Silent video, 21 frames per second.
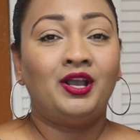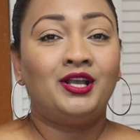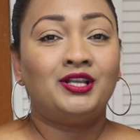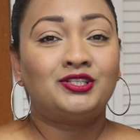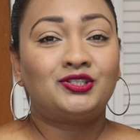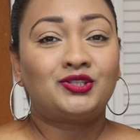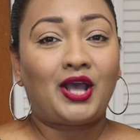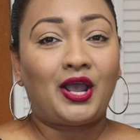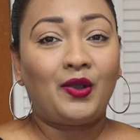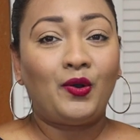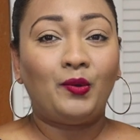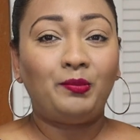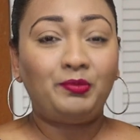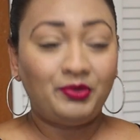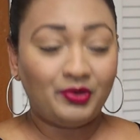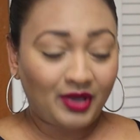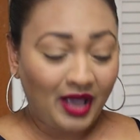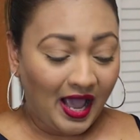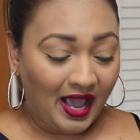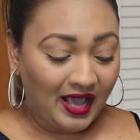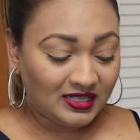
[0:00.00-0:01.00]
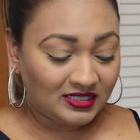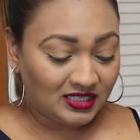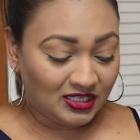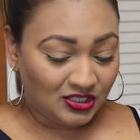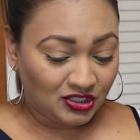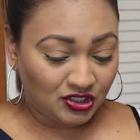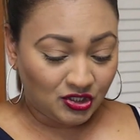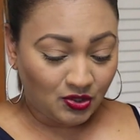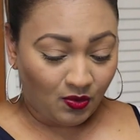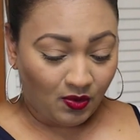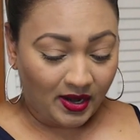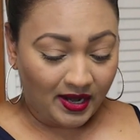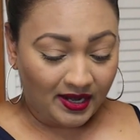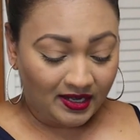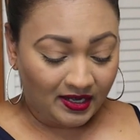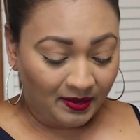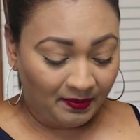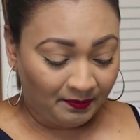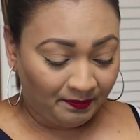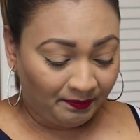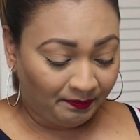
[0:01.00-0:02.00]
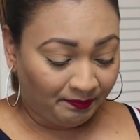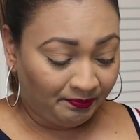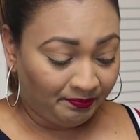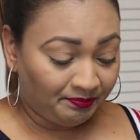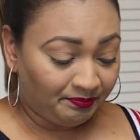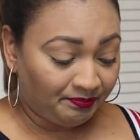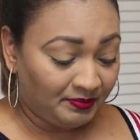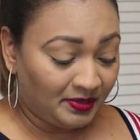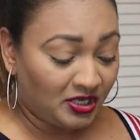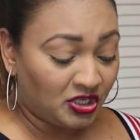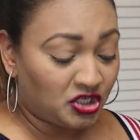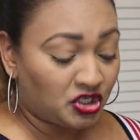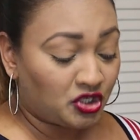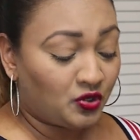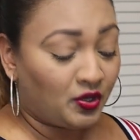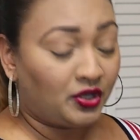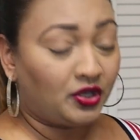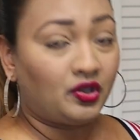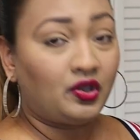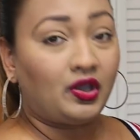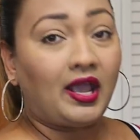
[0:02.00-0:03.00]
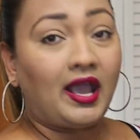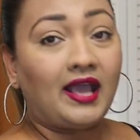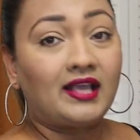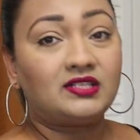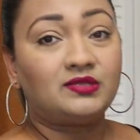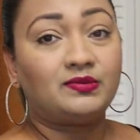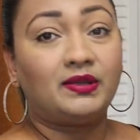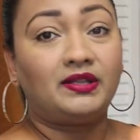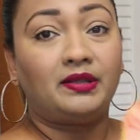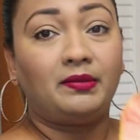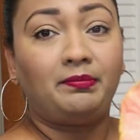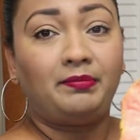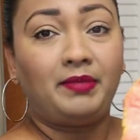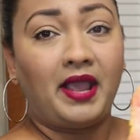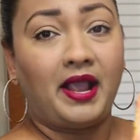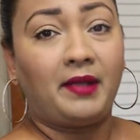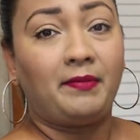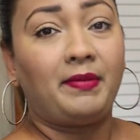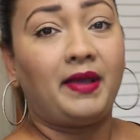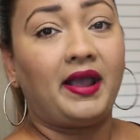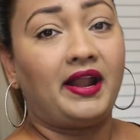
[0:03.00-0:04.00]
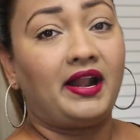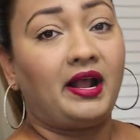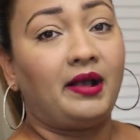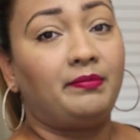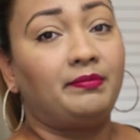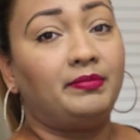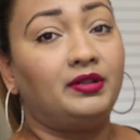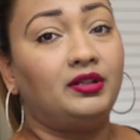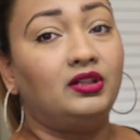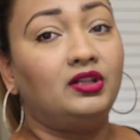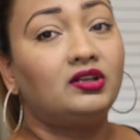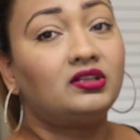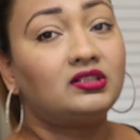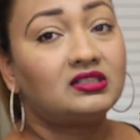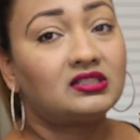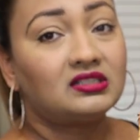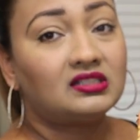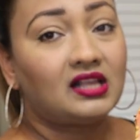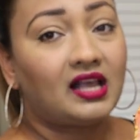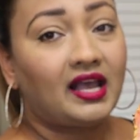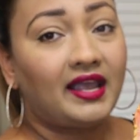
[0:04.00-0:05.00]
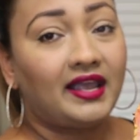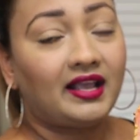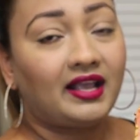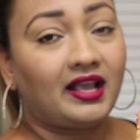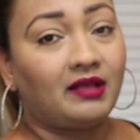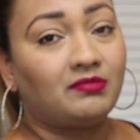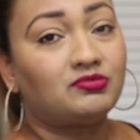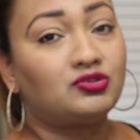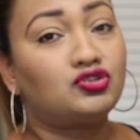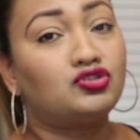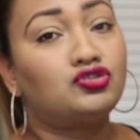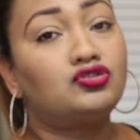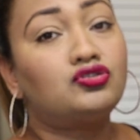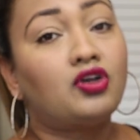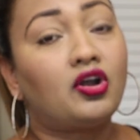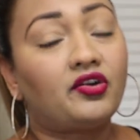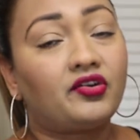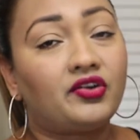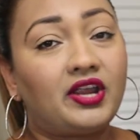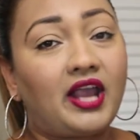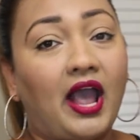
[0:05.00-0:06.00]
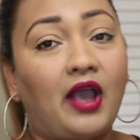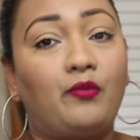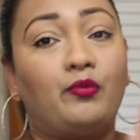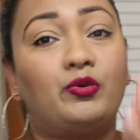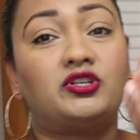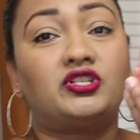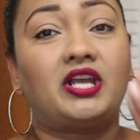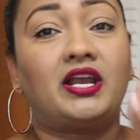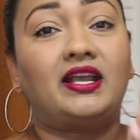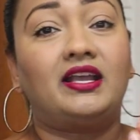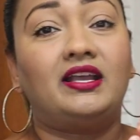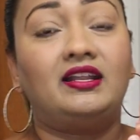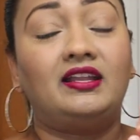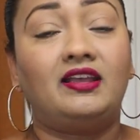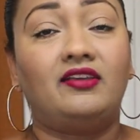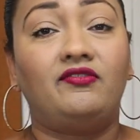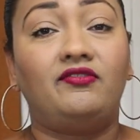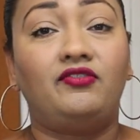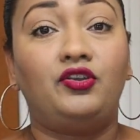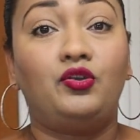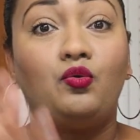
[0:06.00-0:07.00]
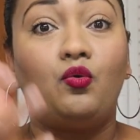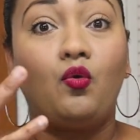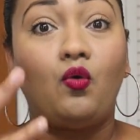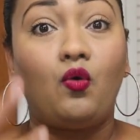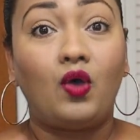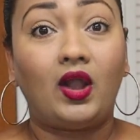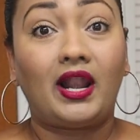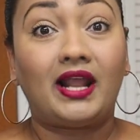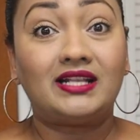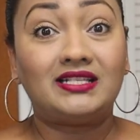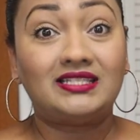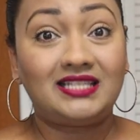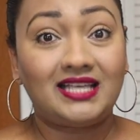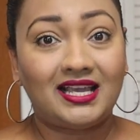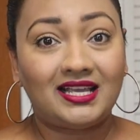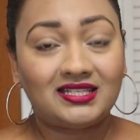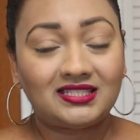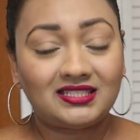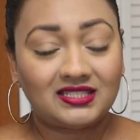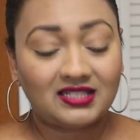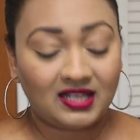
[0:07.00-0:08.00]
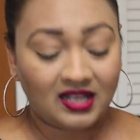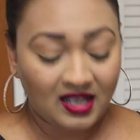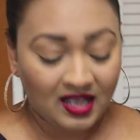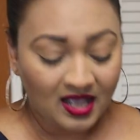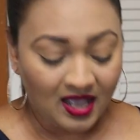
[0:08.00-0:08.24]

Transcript: So I hope you guys enjoyed me showing you guys what the pink pineapple looks like. I'm sorry, I wish I can give you all a taste.